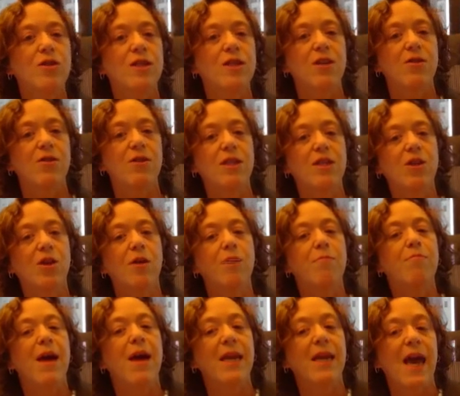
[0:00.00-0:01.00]
series
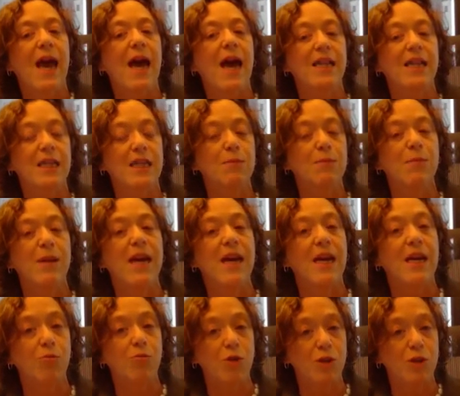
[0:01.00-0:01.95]
called Medi-Cal Explained,